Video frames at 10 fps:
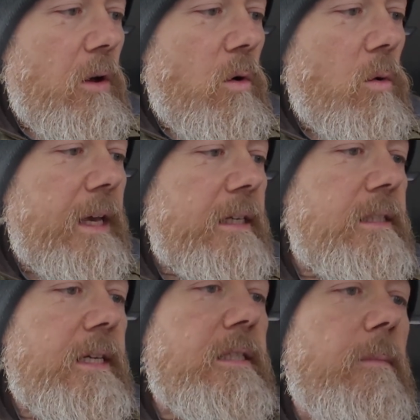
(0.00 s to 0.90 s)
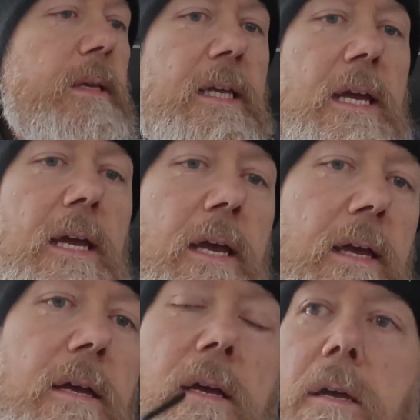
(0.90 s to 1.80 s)
all I can see is up in the air.
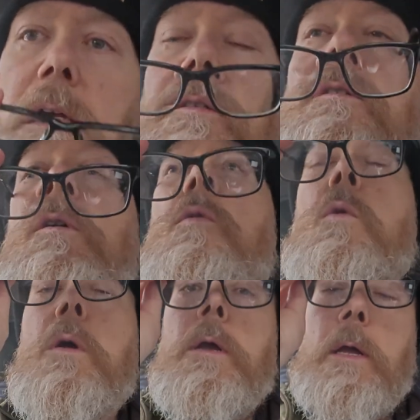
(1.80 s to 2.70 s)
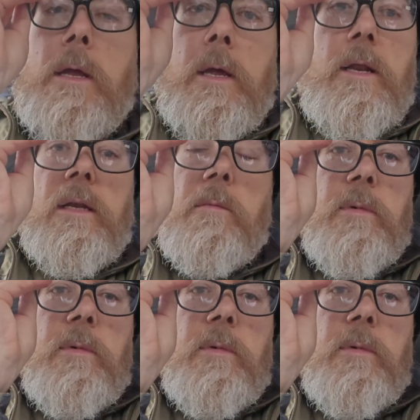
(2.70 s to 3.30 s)
So let